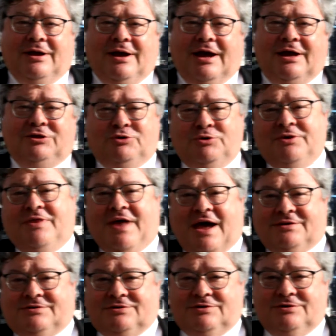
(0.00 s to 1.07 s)
and doing
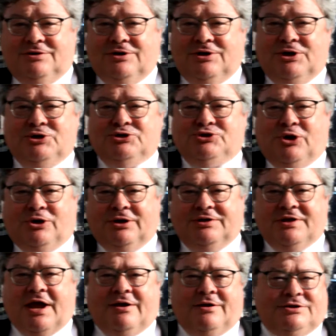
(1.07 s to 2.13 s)
that in
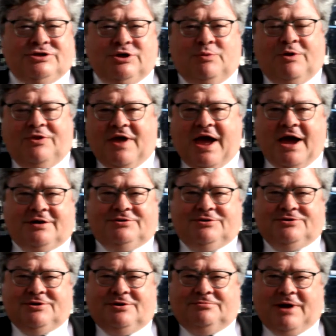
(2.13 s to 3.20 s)
solidarity with actors
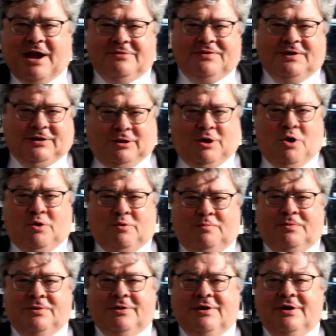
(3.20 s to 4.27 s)
around the globe
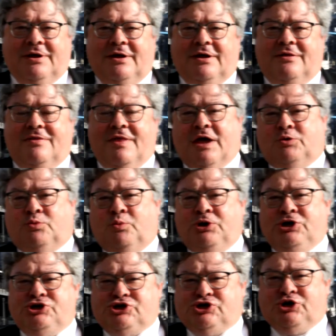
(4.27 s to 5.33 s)
that
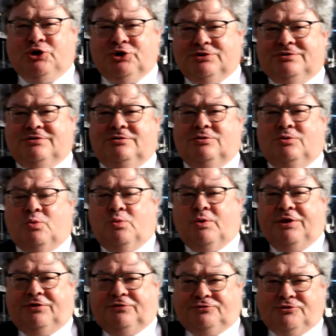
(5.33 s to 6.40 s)
we should
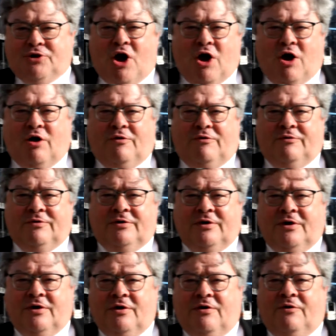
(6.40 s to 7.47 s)
withdraw
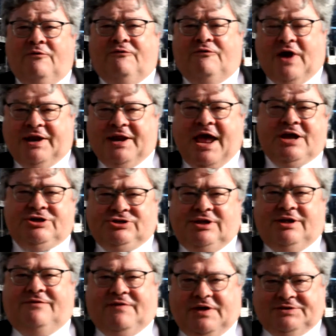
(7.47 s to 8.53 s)
financial
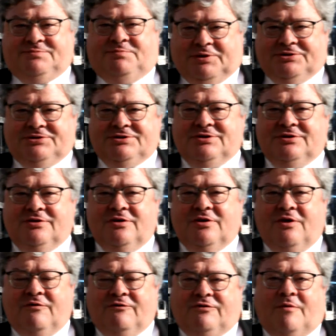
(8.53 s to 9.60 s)
investments
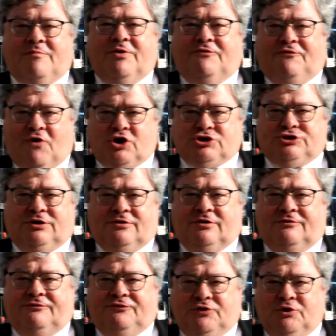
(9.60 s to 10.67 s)
from the
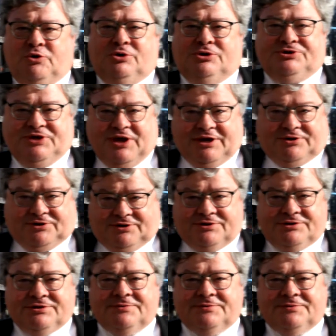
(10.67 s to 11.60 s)
fossil fuel sectors